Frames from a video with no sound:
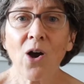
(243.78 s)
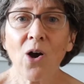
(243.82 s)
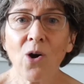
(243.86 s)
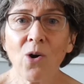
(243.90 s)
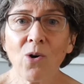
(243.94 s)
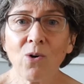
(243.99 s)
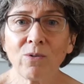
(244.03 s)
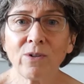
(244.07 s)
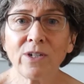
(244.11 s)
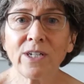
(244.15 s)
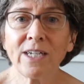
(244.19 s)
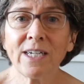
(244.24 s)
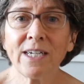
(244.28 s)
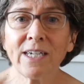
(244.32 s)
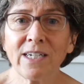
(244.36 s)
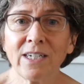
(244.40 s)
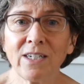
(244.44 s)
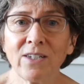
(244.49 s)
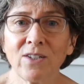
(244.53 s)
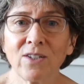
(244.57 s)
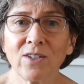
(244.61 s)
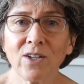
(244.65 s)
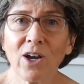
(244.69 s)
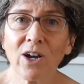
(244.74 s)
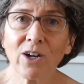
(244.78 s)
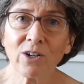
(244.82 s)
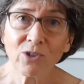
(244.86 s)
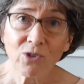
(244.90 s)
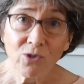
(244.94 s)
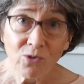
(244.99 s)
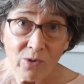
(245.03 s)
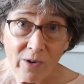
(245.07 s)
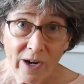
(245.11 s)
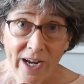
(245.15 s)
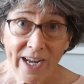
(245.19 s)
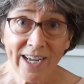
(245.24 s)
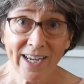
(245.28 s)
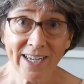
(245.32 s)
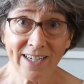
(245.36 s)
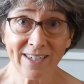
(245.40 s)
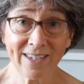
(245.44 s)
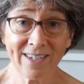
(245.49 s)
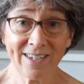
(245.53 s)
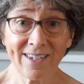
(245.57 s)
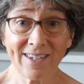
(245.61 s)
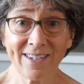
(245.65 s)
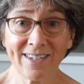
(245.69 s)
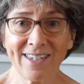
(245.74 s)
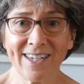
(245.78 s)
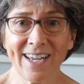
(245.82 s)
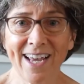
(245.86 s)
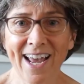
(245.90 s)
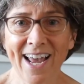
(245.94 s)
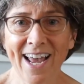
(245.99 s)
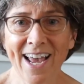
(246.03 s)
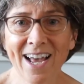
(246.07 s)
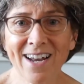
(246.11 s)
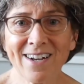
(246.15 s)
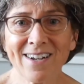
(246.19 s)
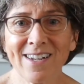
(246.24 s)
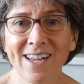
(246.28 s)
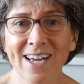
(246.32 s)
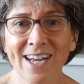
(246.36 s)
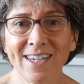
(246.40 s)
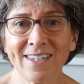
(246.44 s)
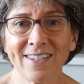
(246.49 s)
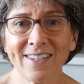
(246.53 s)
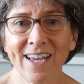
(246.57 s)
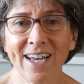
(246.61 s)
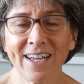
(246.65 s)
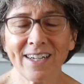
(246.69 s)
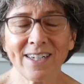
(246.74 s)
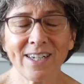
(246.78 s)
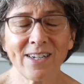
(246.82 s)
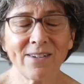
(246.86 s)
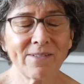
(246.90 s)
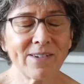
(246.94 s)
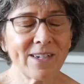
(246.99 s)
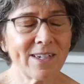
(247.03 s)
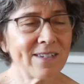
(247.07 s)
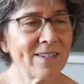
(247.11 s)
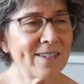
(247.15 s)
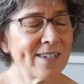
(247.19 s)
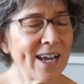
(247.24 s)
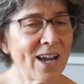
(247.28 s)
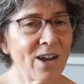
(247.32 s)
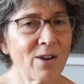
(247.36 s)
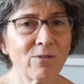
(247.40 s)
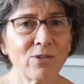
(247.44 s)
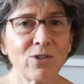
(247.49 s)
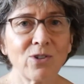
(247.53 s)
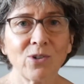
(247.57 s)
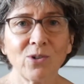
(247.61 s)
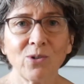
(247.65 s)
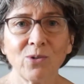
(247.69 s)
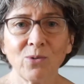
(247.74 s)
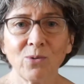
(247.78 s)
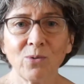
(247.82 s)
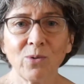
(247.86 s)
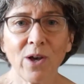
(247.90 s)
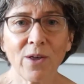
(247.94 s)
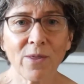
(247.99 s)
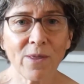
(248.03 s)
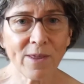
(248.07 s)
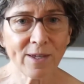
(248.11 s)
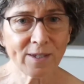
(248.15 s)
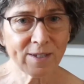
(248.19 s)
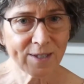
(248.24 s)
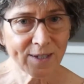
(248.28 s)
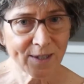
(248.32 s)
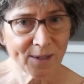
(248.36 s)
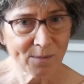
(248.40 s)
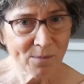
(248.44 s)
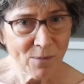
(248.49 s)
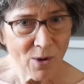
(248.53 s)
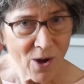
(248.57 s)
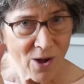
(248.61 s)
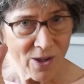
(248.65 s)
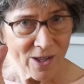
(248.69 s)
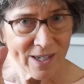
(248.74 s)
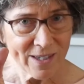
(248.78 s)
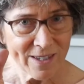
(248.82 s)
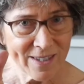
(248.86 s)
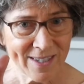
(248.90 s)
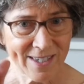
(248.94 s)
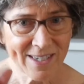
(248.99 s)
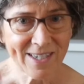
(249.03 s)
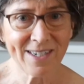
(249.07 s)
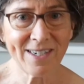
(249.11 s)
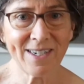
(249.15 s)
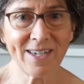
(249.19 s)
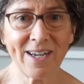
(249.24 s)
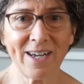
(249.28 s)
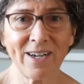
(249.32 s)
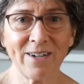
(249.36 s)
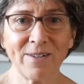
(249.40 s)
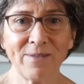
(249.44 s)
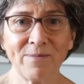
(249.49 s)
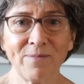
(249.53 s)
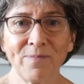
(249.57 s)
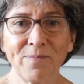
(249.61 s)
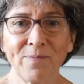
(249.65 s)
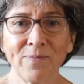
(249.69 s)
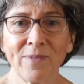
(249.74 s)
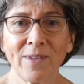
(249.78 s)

OTs are trained to analyze activities down to the smallest detail.